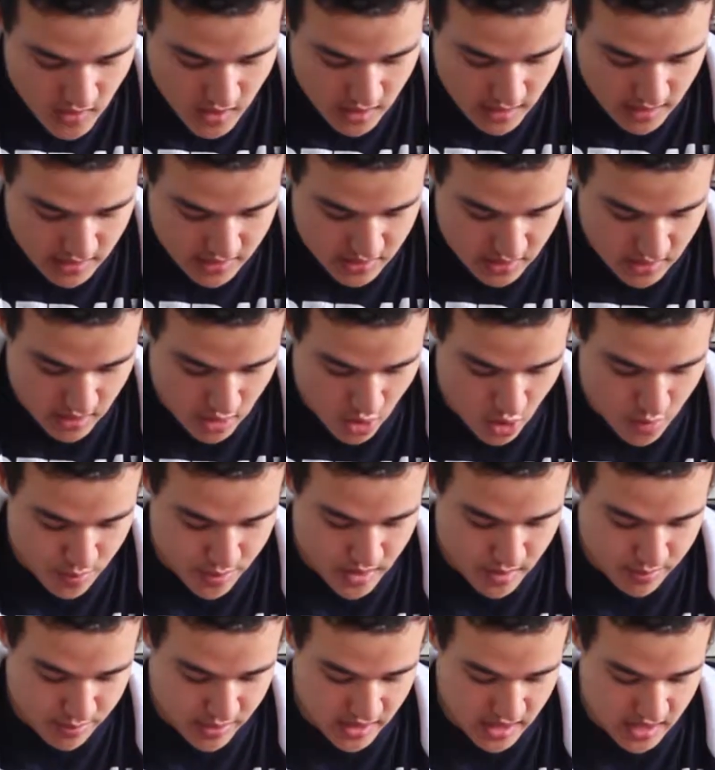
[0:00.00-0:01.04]
Now, to
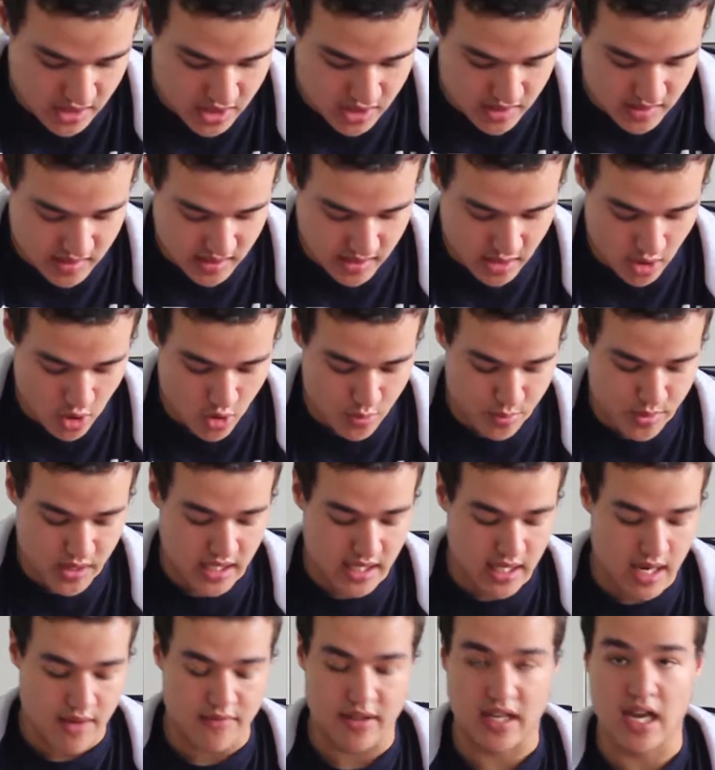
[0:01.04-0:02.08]
open a peach is like opening
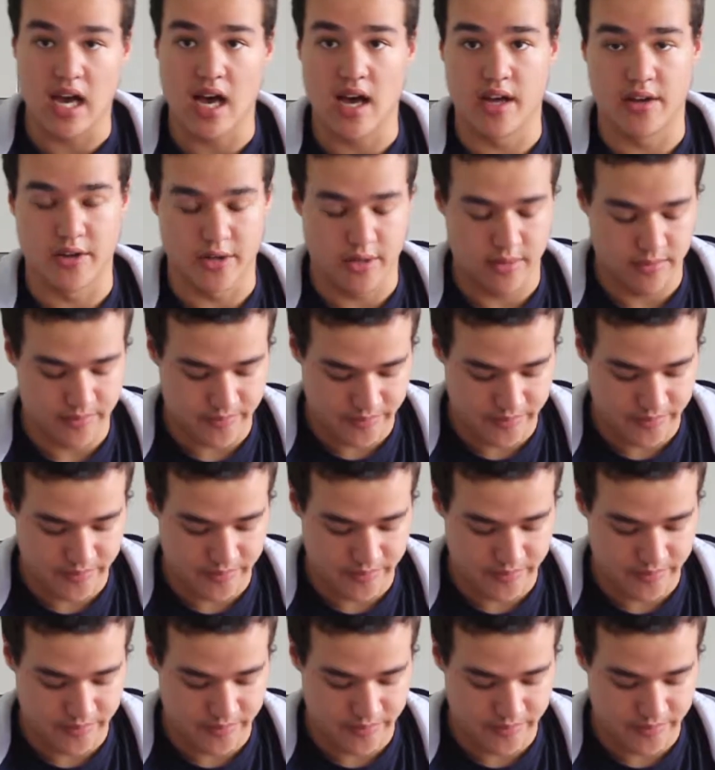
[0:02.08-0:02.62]
an avocado.